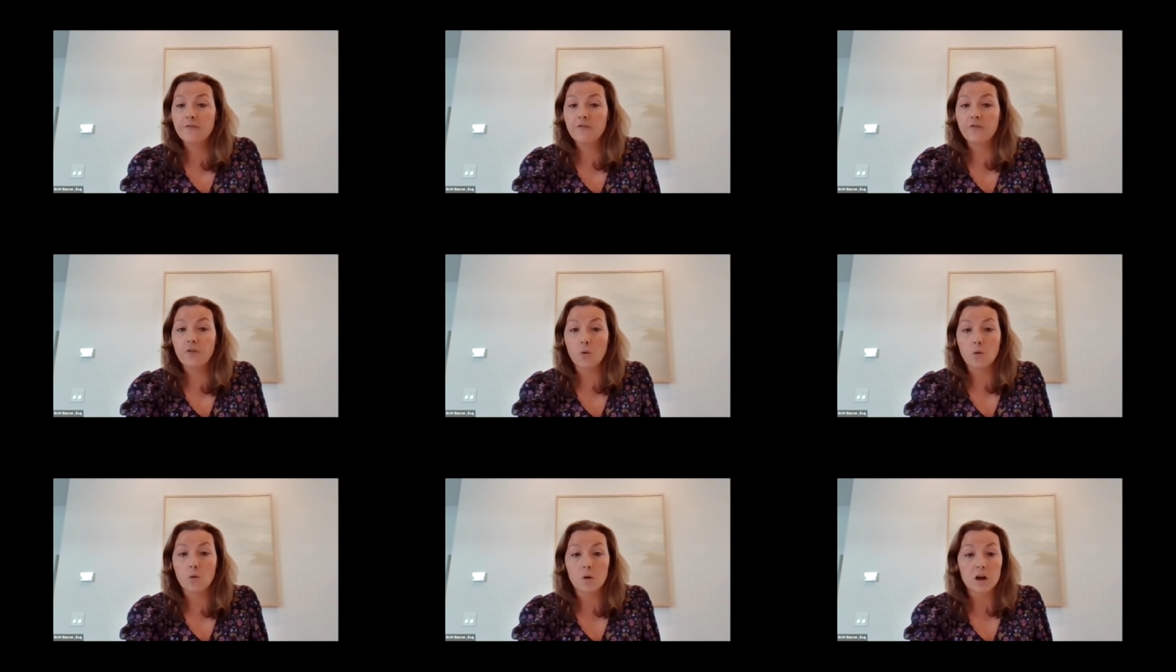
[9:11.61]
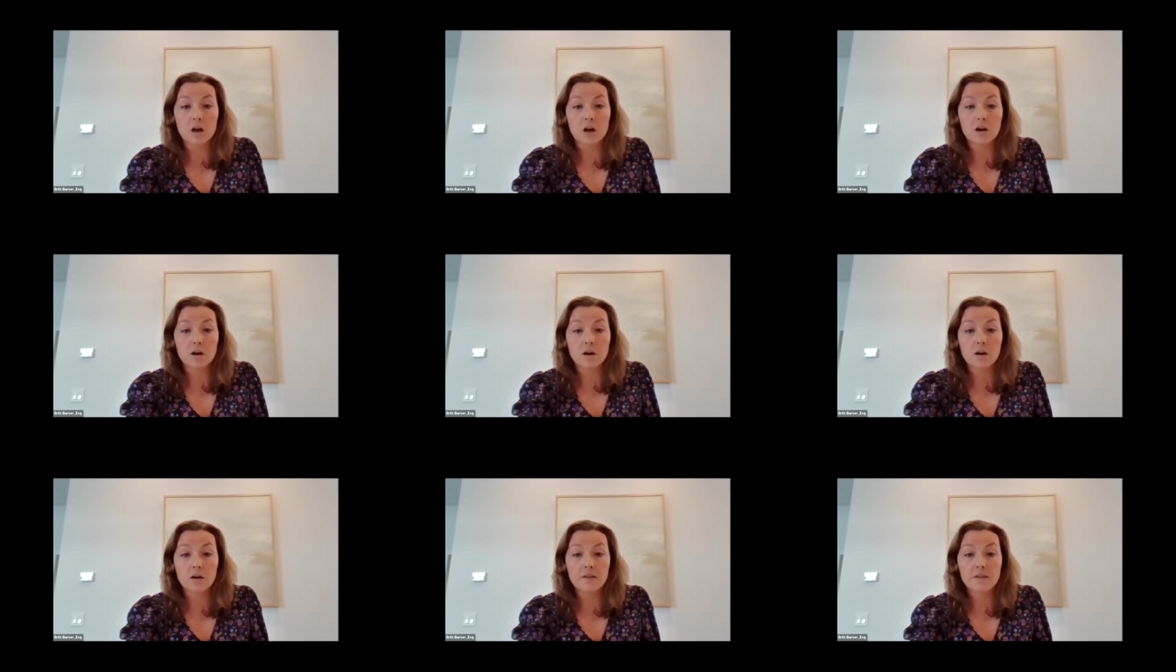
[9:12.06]

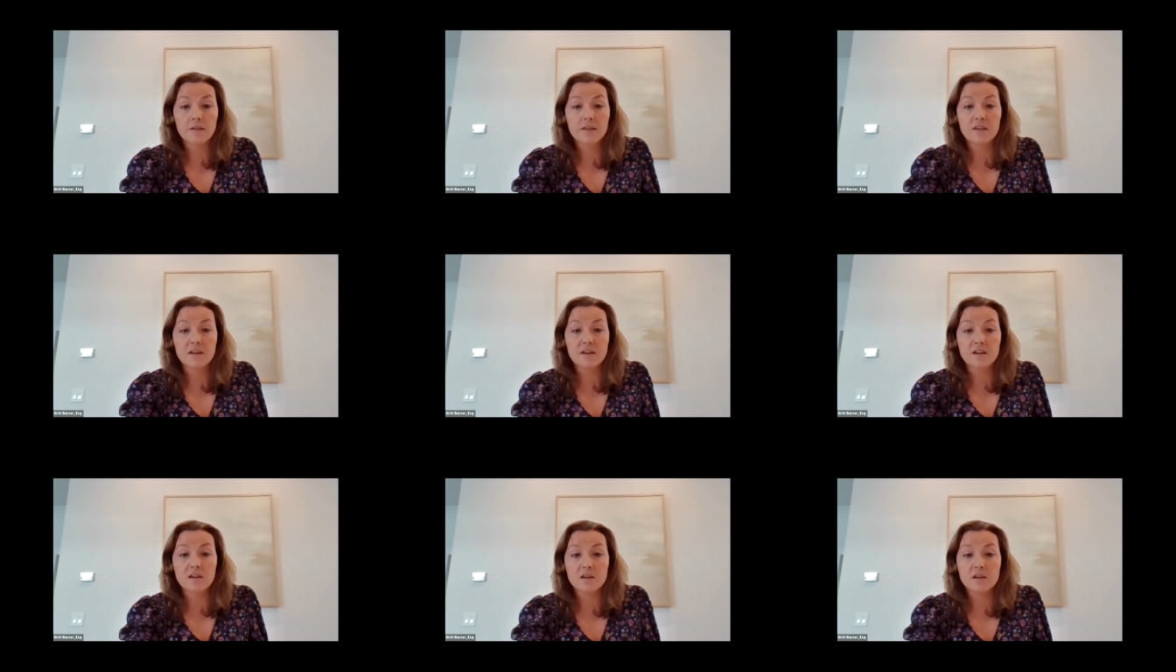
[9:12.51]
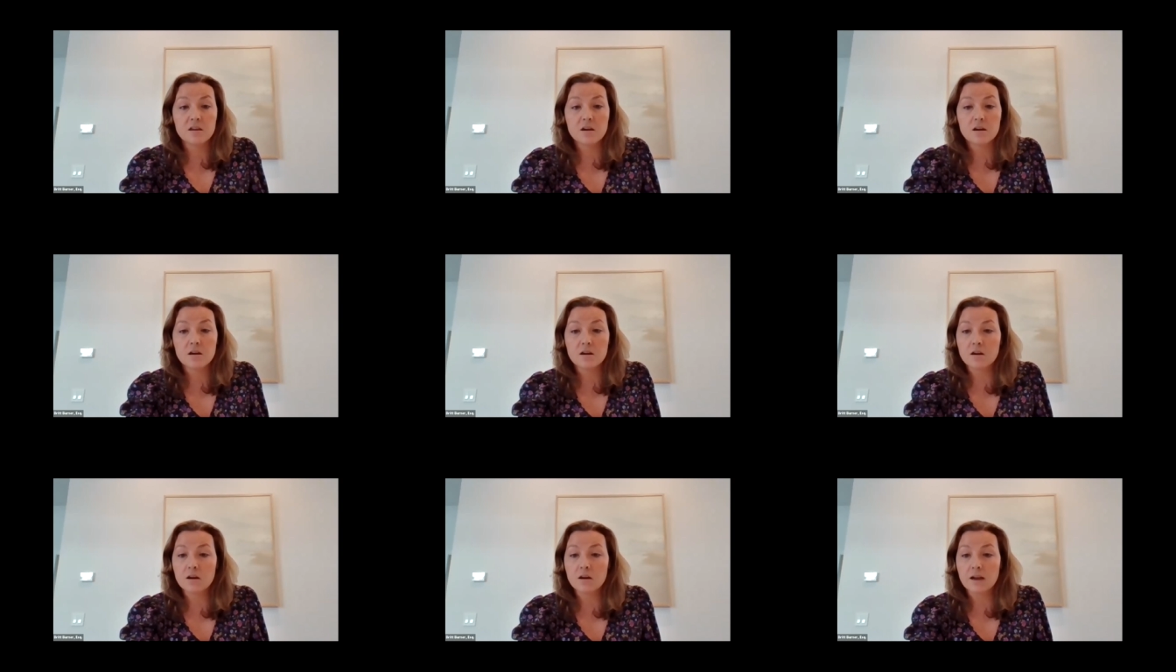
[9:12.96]
for the
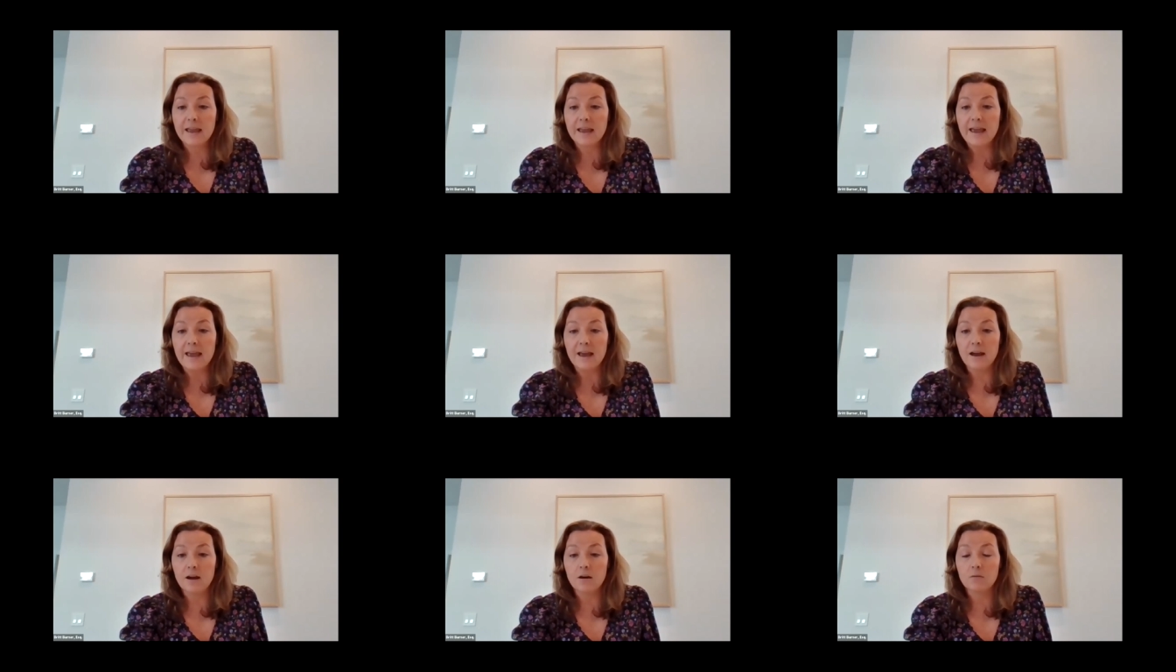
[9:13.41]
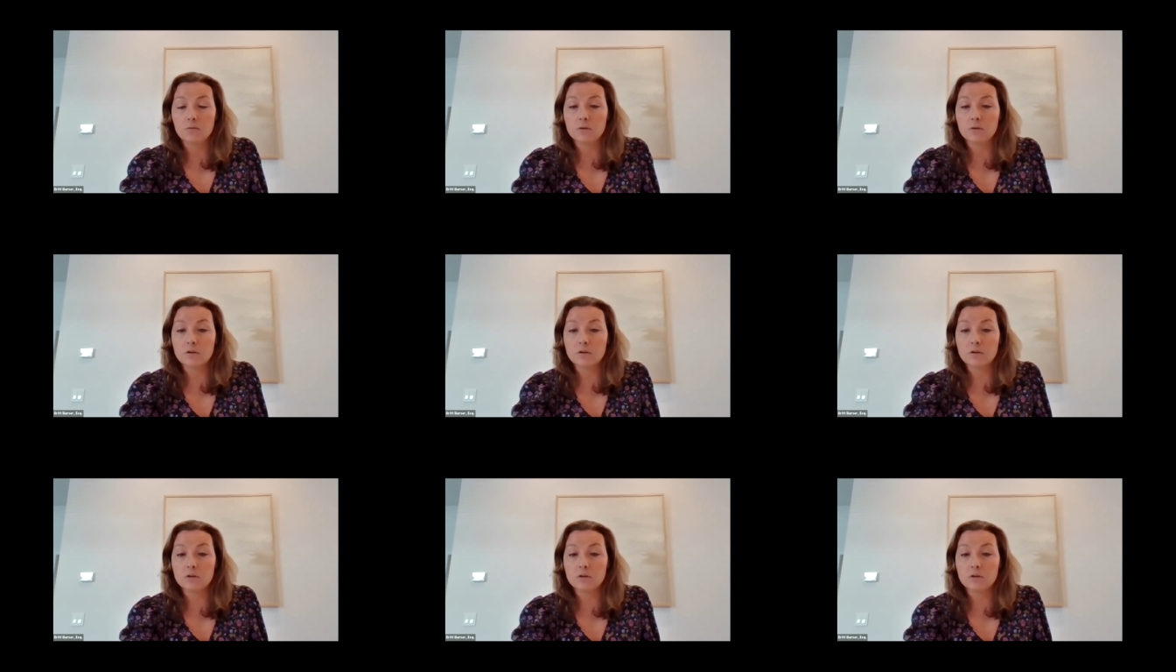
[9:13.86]
account